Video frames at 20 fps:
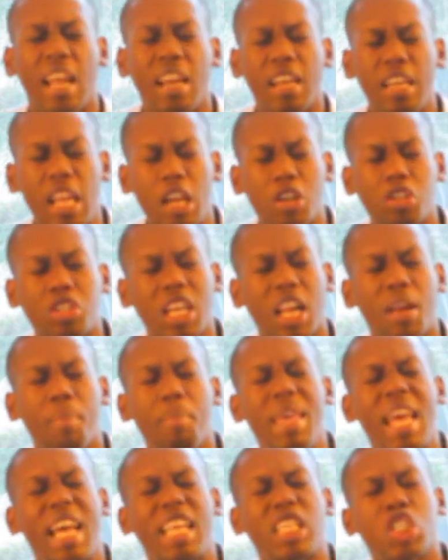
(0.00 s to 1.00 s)
that there shall
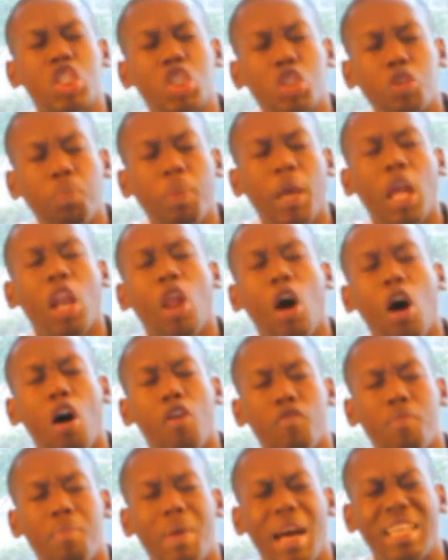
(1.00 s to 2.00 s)
be a spill
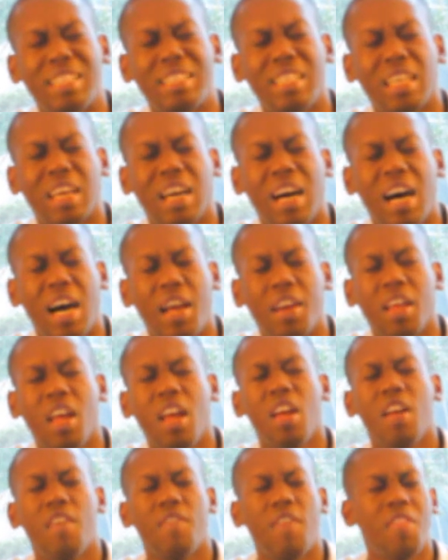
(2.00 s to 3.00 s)
off, mighty God,
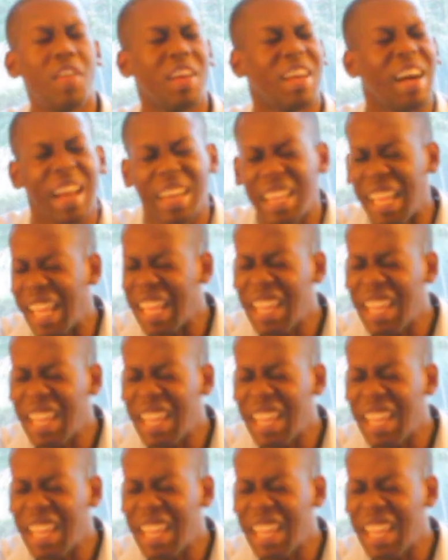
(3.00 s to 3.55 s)
Father God,